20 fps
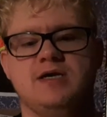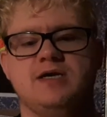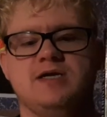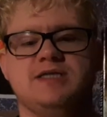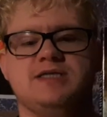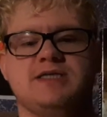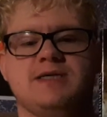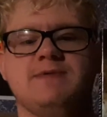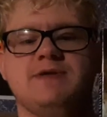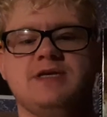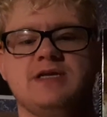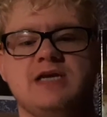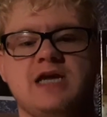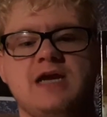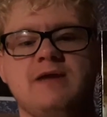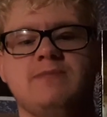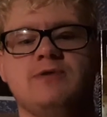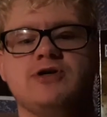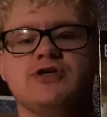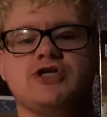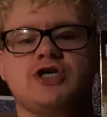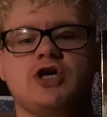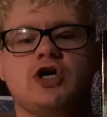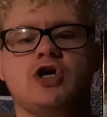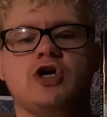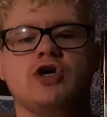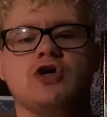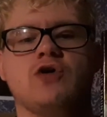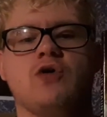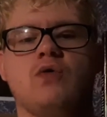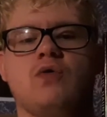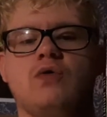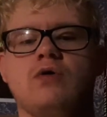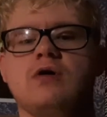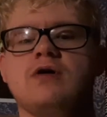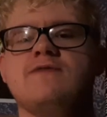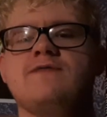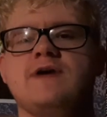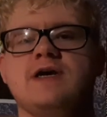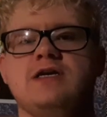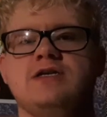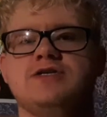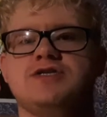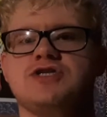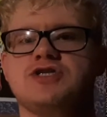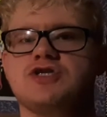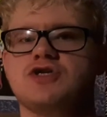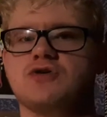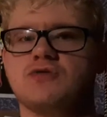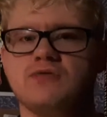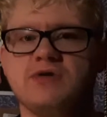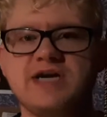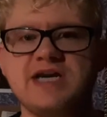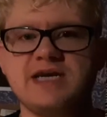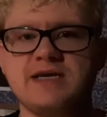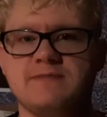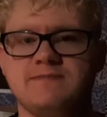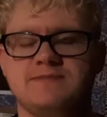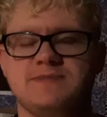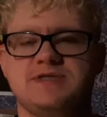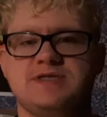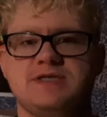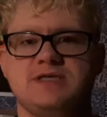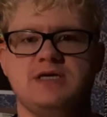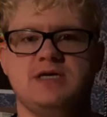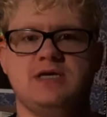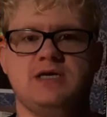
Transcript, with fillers: some of the neighbors heard horrifying screams